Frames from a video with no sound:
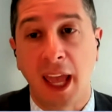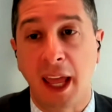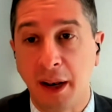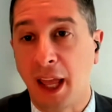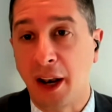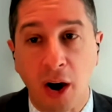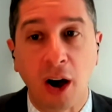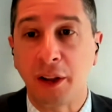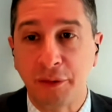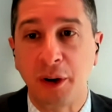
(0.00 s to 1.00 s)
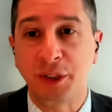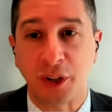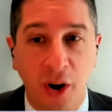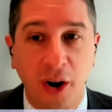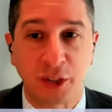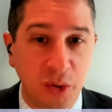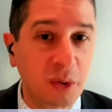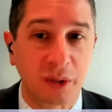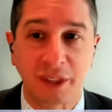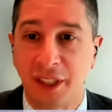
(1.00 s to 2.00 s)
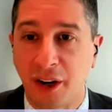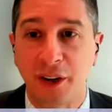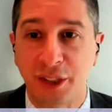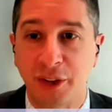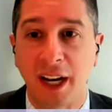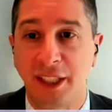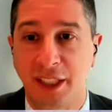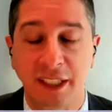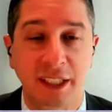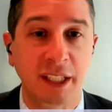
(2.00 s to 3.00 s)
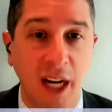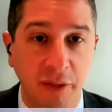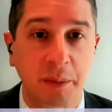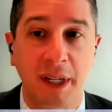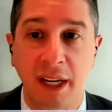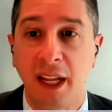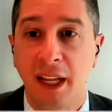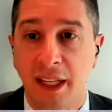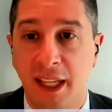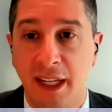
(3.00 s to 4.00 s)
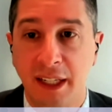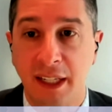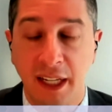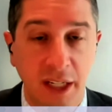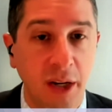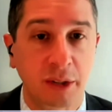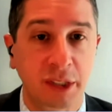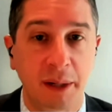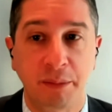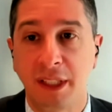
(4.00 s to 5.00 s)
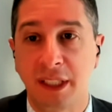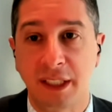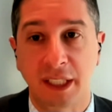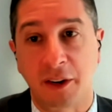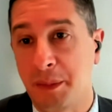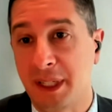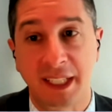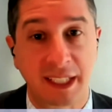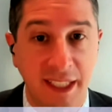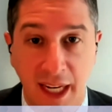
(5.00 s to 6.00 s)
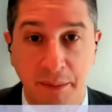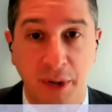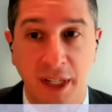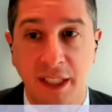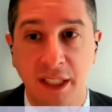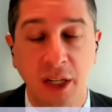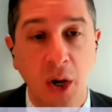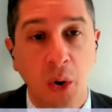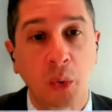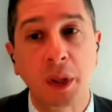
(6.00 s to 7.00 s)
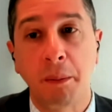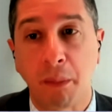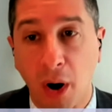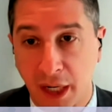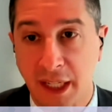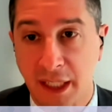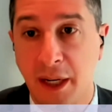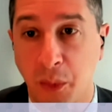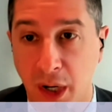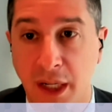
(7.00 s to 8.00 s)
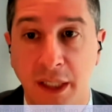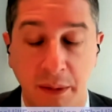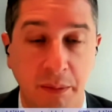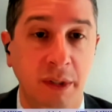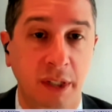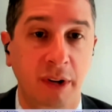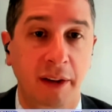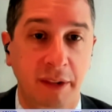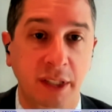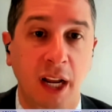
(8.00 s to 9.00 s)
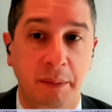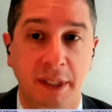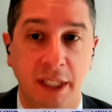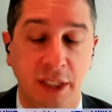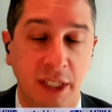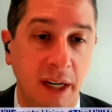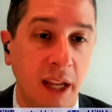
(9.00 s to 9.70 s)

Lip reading: And all of those are tools and are strategies. The government can negotiate prices, the government can set prices, or the market can work to drive this competition.